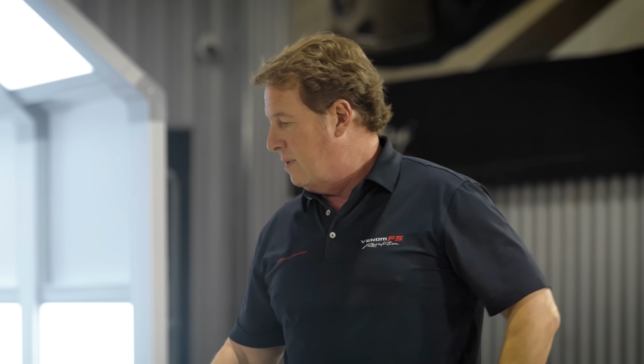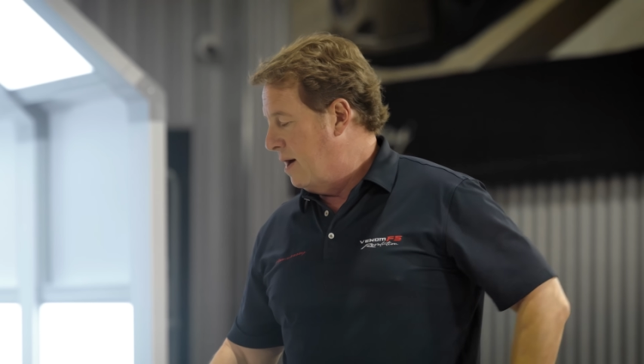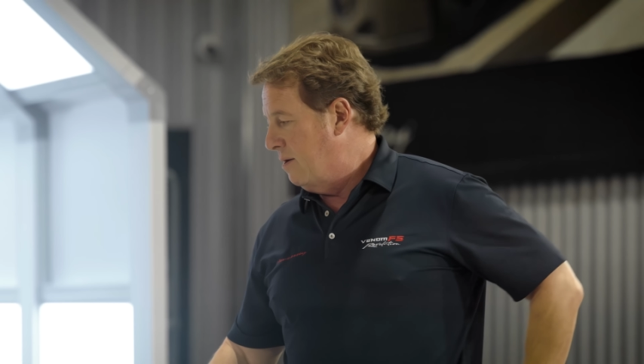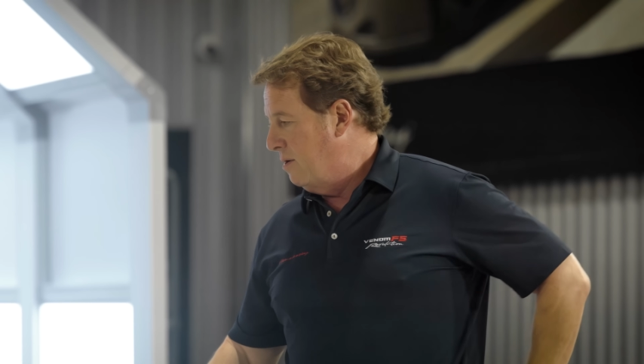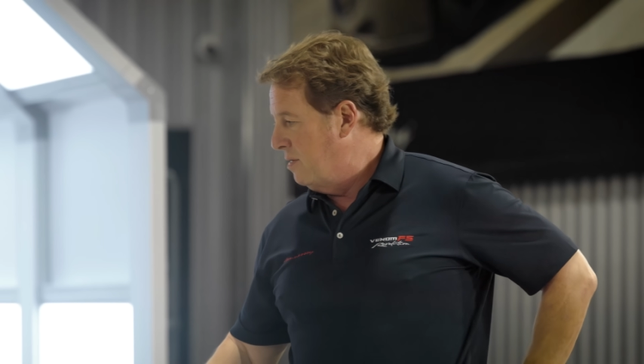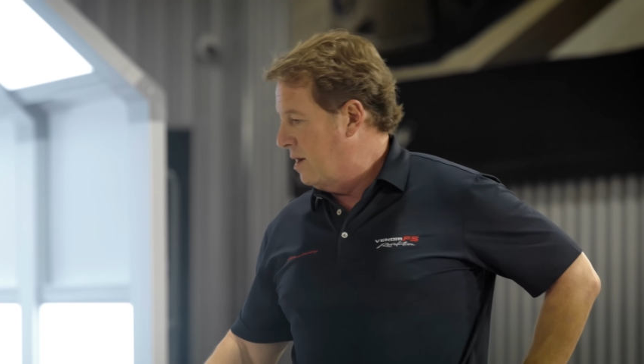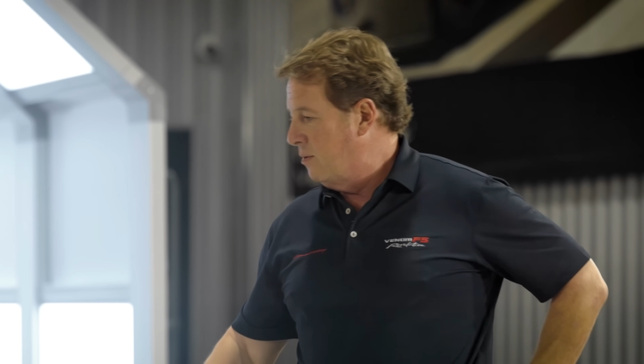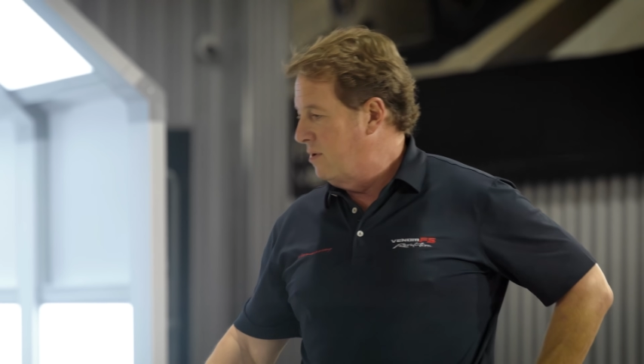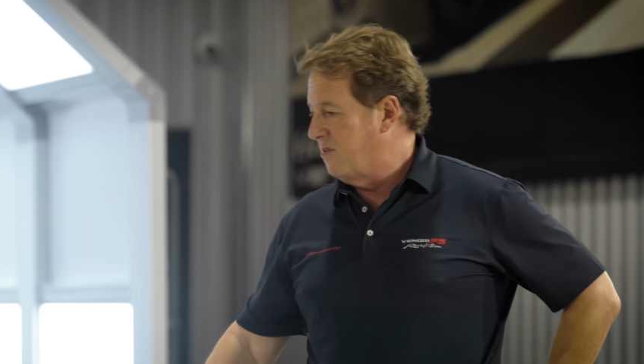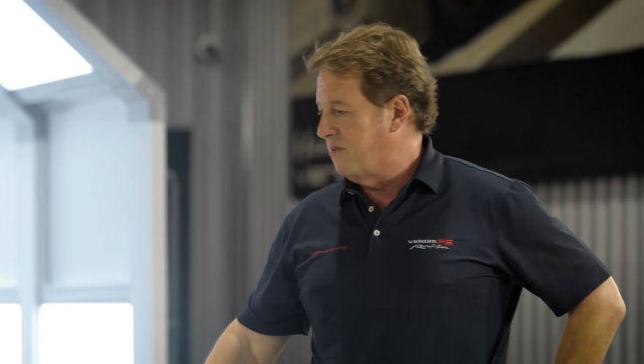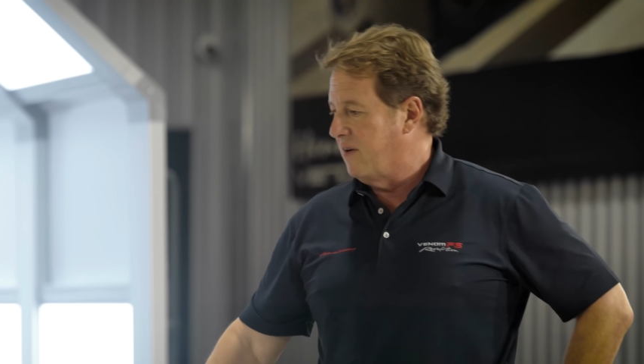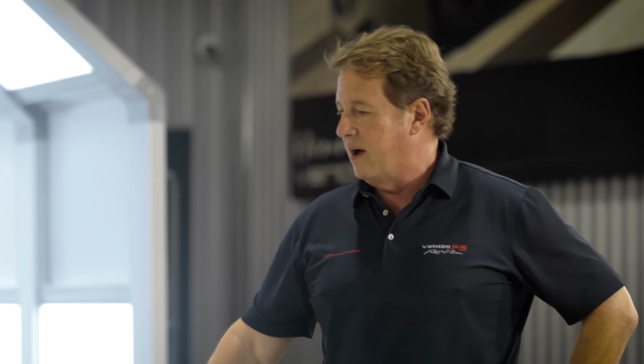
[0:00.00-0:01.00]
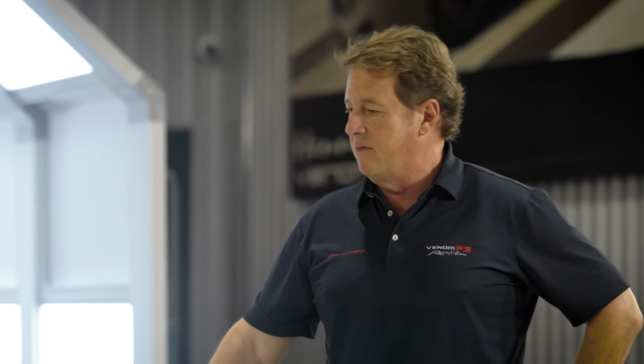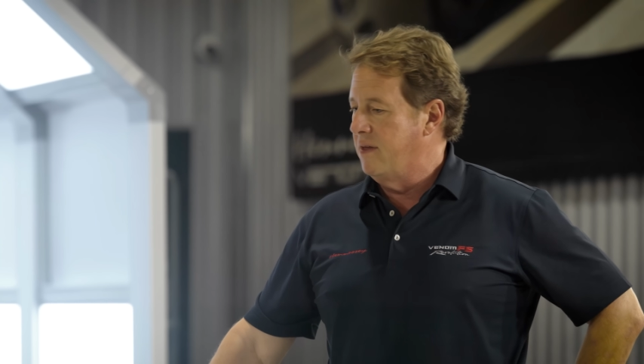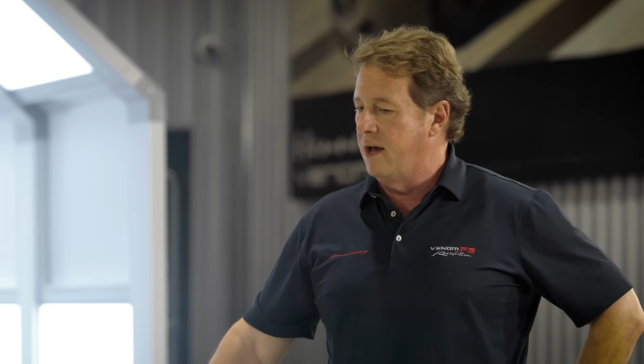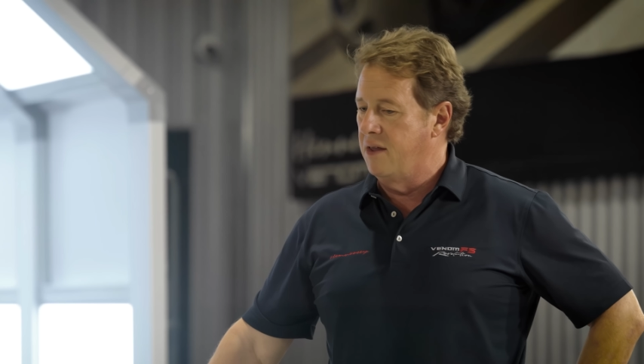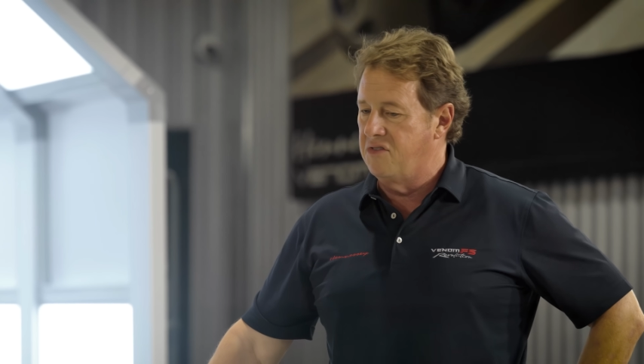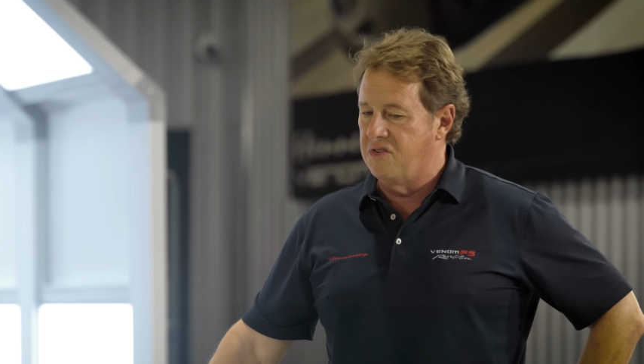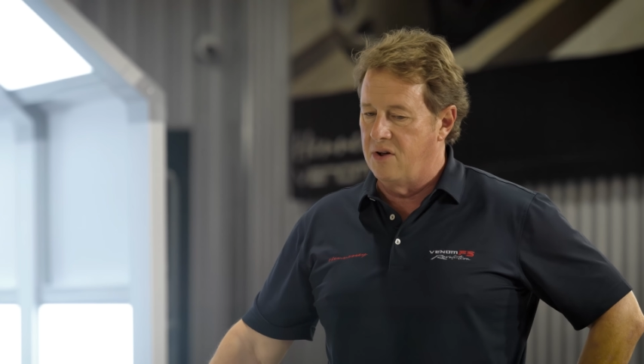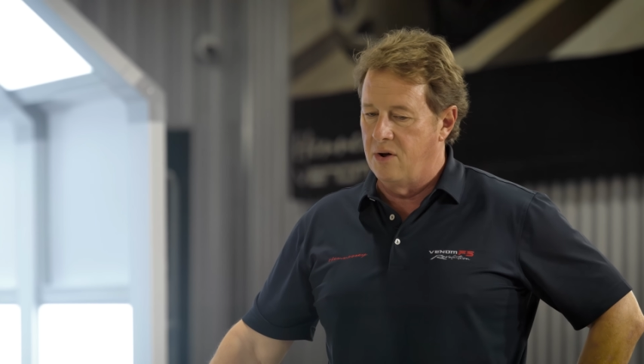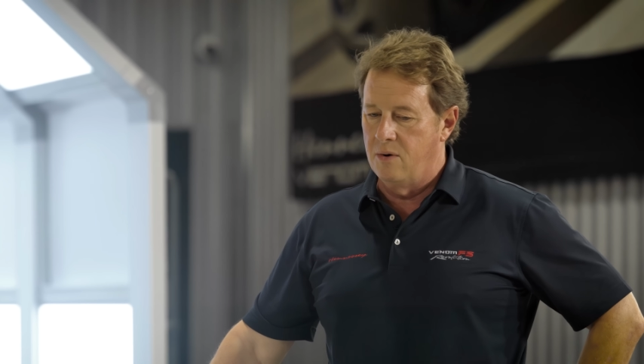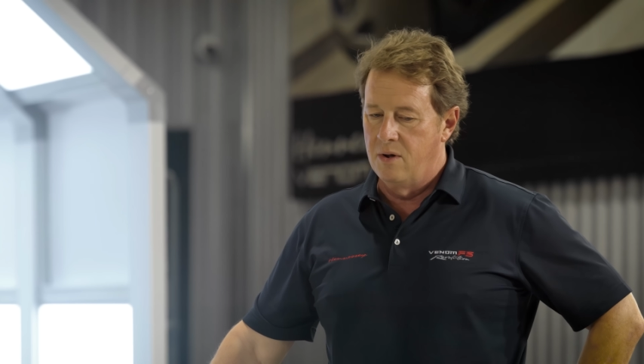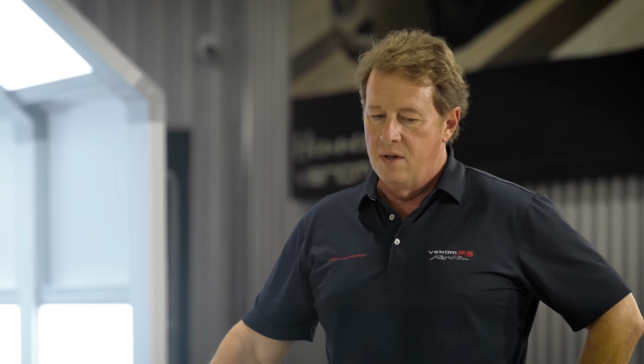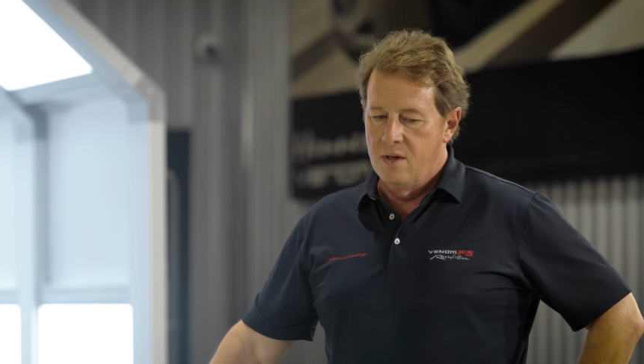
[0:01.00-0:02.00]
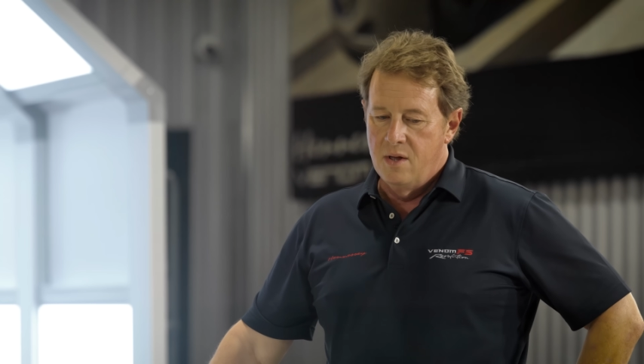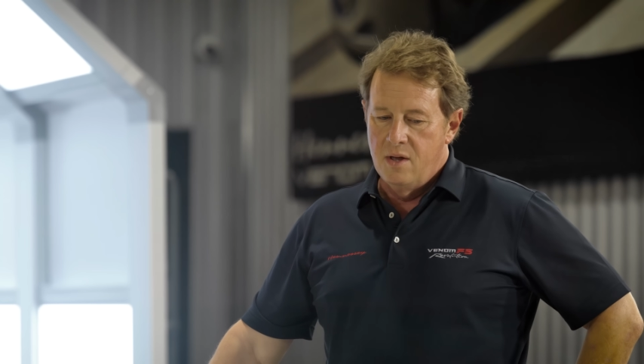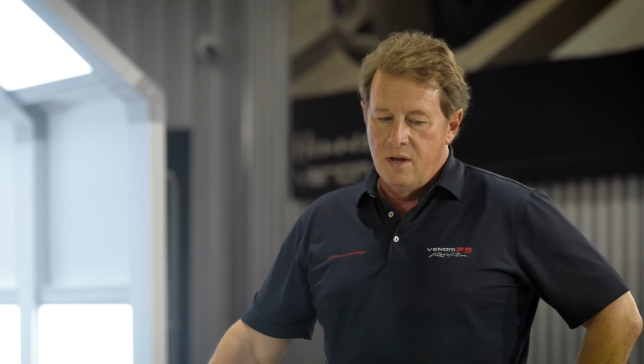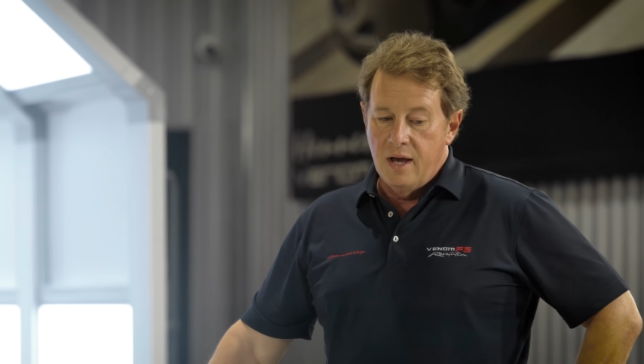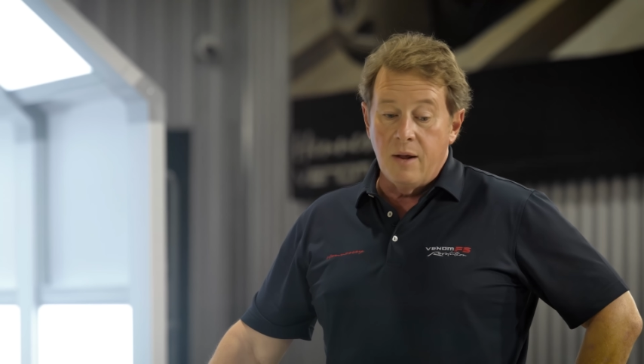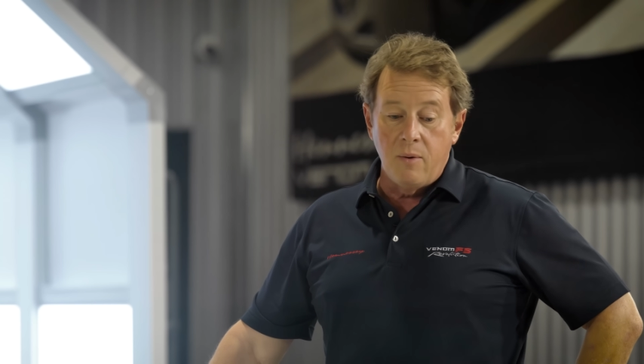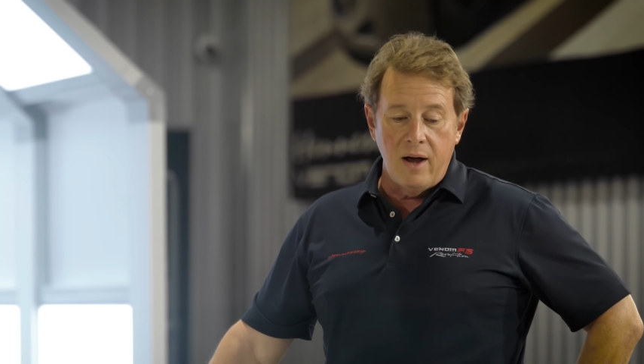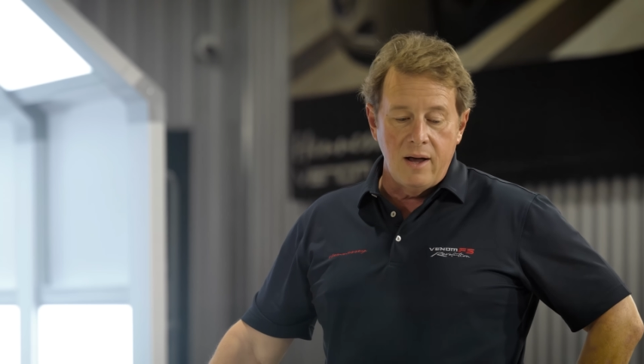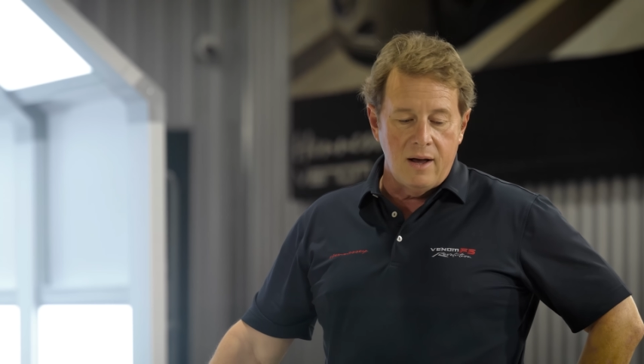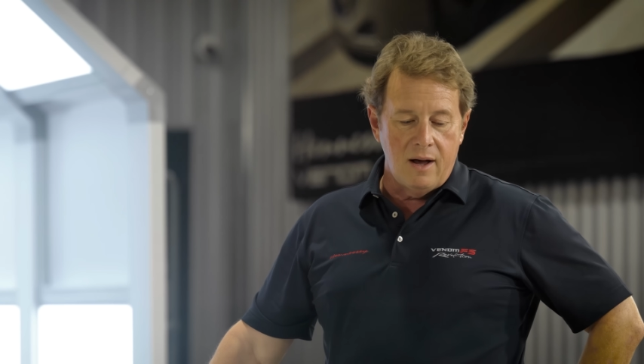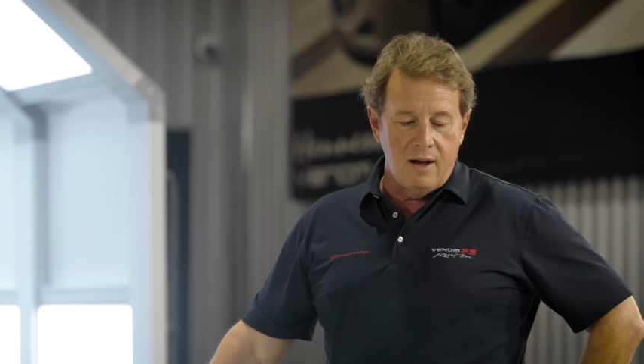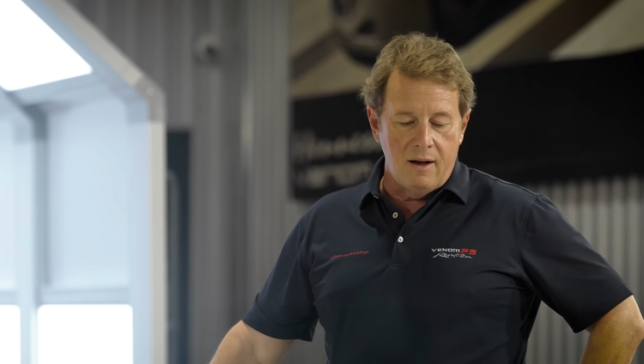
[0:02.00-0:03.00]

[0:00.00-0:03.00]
I don't know that I would have survived that. So anyway,